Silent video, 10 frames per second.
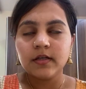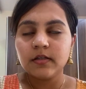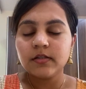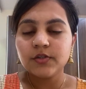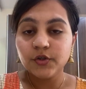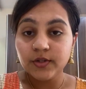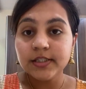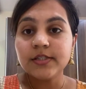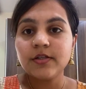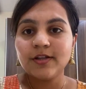
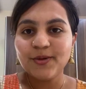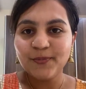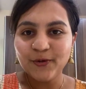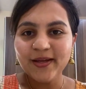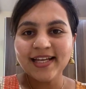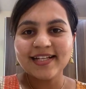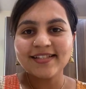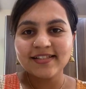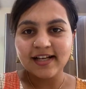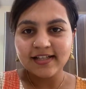the blowing
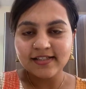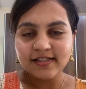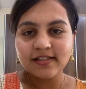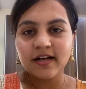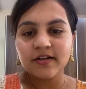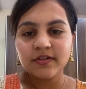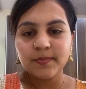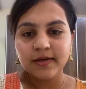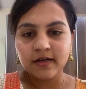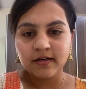exercises are
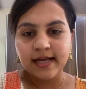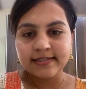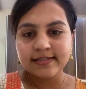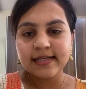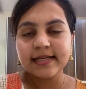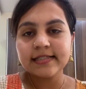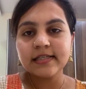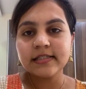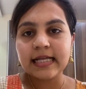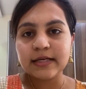the
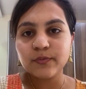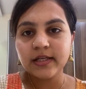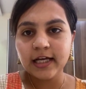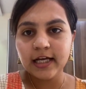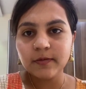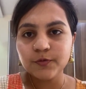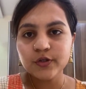exercises that will help to